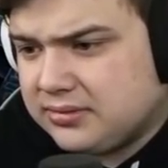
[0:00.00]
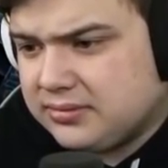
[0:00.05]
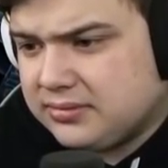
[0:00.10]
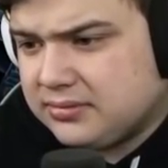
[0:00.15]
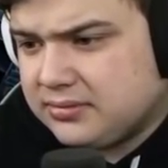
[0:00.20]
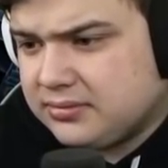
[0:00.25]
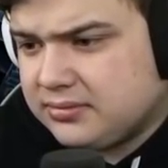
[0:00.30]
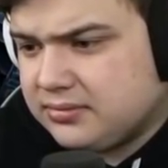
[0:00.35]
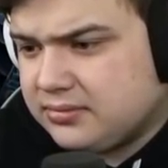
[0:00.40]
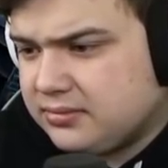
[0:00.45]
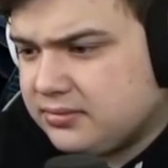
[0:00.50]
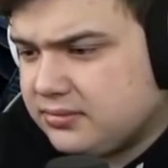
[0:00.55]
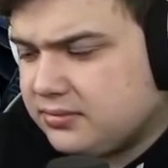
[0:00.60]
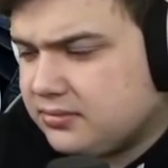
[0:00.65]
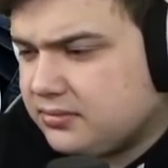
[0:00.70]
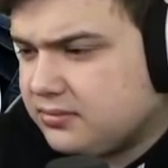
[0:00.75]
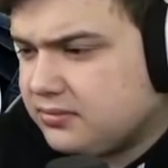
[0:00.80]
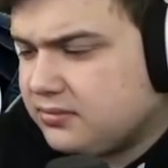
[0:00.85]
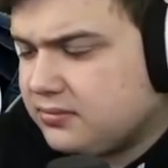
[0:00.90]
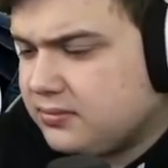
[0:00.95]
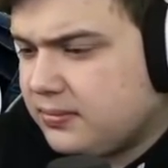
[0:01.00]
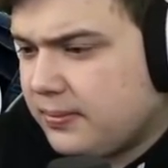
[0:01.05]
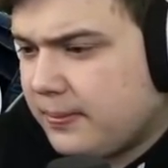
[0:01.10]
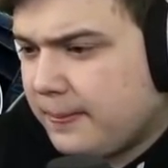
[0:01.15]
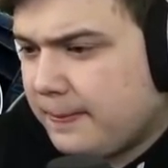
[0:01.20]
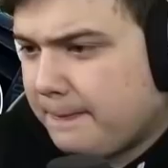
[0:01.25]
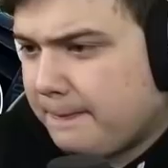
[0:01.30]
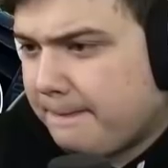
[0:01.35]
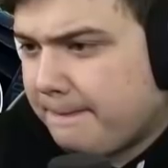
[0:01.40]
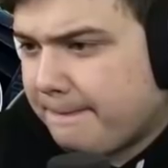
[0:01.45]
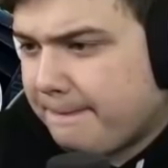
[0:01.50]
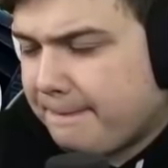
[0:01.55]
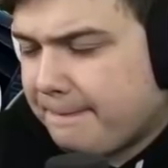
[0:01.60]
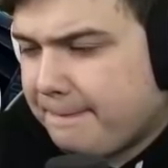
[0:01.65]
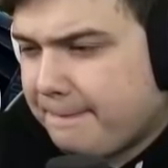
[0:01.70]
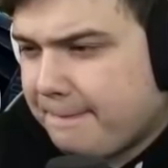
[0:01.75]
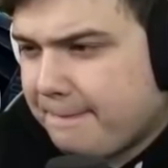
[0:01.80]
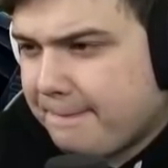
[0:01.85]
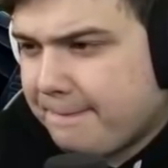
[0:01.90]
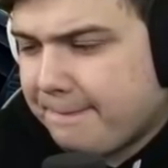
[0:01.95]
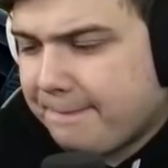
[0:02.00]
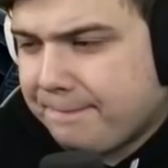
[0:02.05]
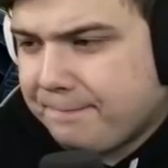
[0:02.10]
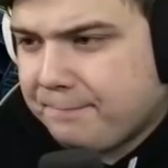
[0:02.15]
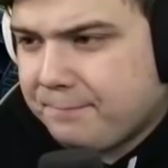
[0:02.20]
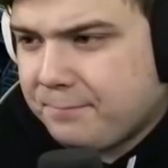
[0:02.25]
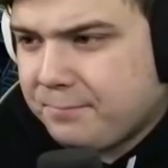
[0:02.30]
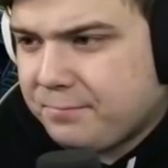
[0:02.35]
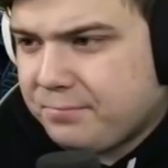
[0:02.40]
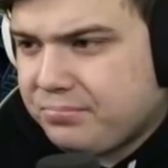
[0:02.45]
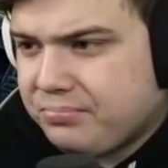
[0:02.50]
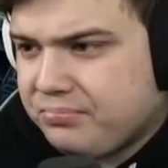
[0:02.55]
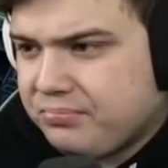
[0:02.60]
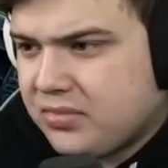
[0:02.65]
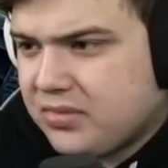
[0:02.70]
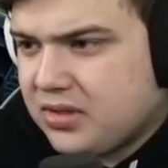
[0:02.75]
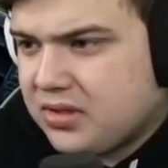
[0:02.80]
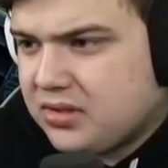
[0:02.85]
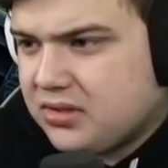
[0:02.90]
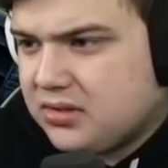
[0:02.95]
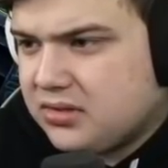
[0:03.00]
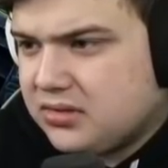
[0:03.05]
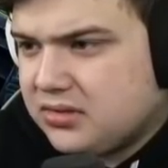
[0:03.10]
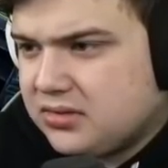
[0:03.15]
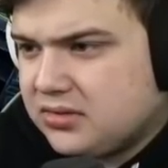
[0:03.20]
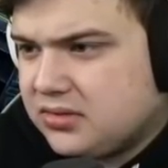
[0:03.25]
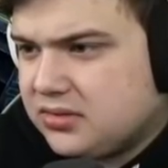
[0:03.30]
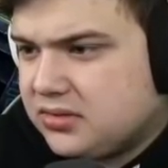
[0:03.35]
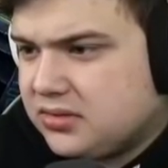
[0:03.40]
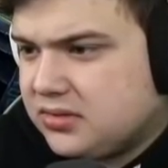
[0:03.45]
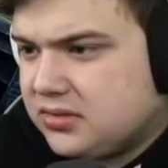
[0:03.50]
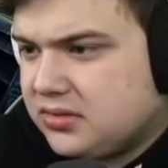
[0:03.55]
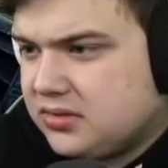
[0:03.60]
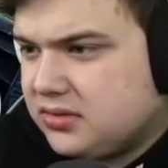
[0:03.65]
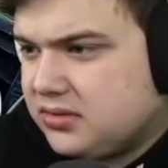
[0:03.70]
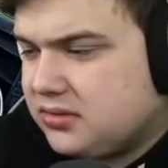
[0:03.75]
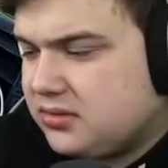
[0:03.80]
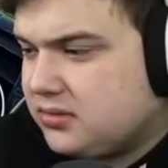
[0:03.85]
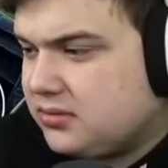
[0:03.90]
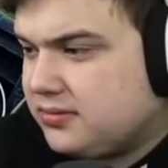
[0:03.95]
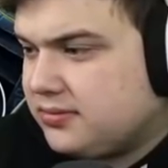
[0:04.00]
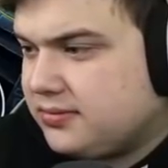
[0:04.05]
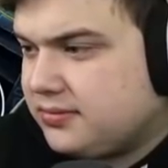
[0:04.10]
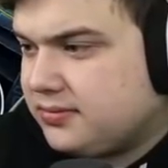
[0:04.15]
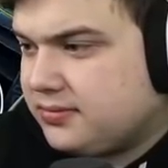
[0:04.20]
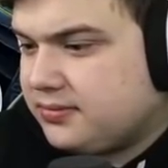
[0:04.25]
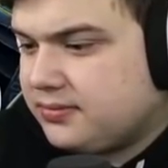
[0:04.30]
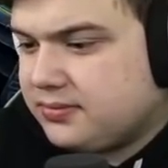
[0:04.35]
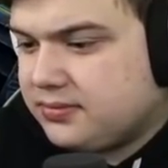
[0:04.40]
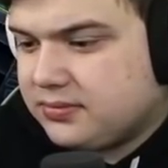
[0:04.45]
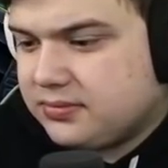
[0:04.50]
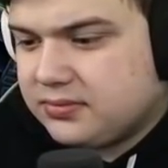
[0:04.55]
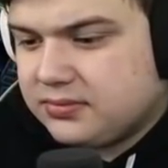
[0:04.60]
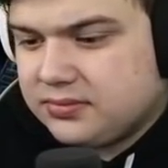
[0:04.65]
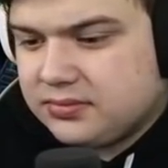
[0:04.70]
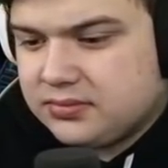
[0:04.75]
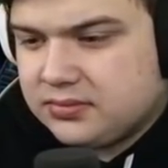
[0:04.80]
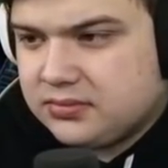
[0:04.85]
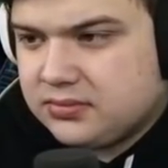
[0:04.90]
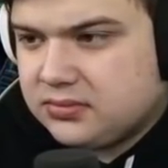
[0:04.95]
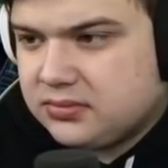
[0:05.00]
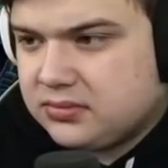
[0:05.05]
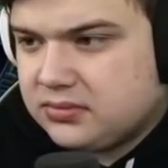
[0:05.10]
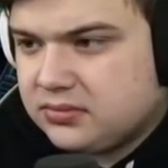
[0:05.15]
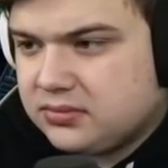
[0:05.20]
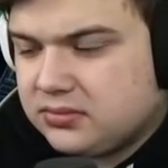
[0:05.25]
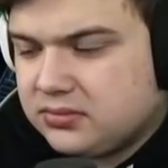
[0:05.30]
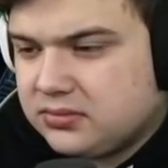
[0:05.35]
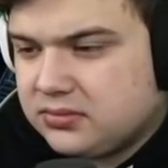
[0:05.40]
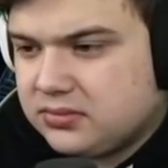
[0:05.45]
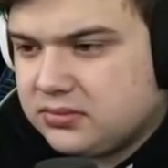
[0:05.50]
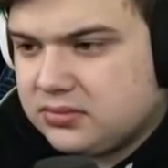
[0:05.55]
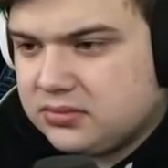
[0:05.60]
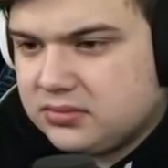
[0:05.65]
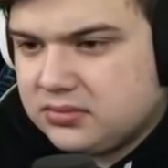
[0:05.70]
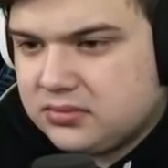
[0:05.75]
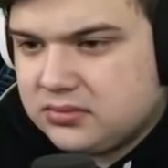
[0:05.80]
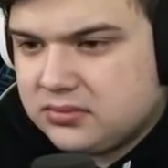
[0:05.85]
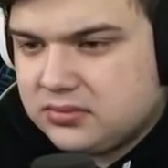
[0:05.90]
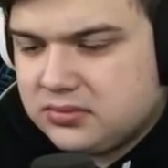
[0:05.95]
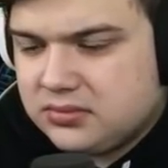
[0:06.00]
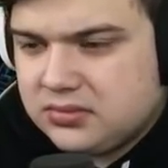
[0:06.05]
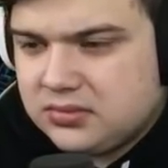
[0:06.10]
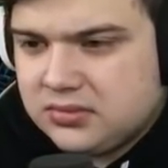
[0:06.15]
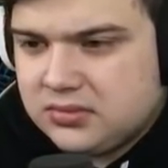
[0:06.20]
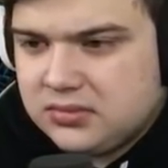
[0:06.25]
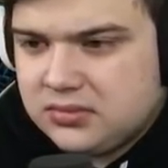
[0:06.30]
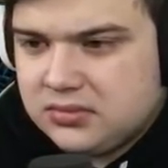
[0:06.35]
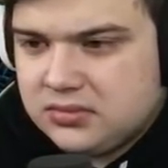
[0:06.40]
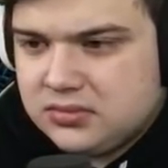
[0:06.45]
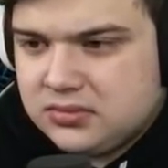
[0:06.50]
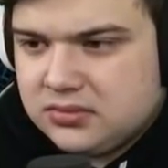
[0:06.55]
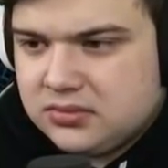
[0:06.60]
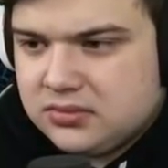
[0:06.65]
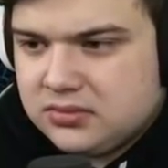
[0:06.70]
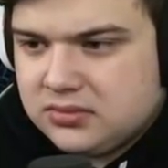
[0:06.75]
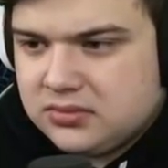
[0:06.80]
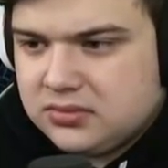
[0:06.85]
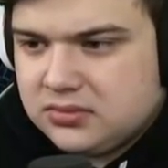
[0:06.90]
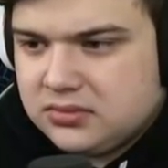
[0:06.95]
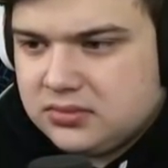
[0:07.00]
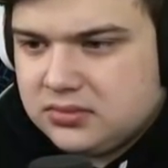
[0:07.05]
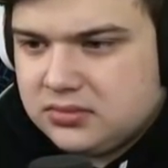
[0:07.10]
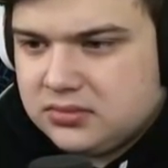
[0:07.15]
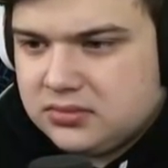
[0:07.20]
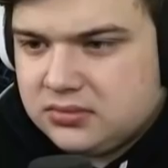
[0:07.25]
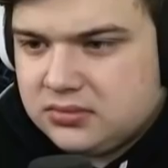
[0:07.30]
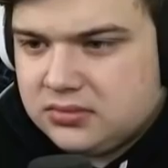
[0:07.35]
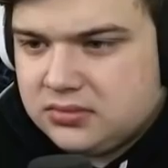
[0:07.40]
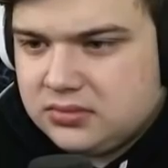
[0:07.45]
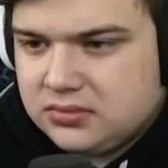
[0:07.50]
(silence)